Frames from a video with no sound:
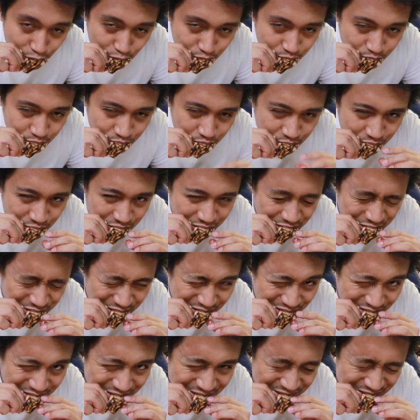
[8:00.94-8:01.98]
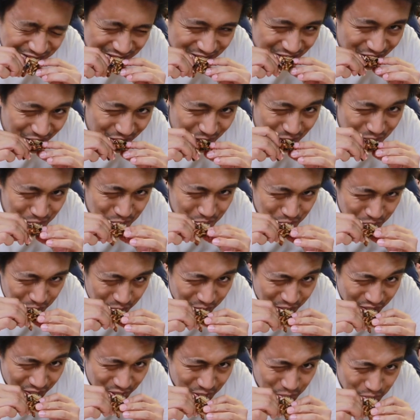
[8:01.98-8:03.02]
Oh, they're so good. We don't get them that
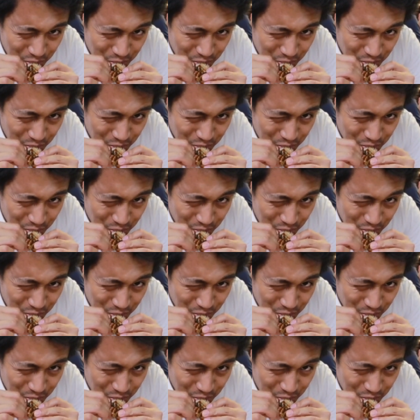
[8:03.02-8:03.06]
often, but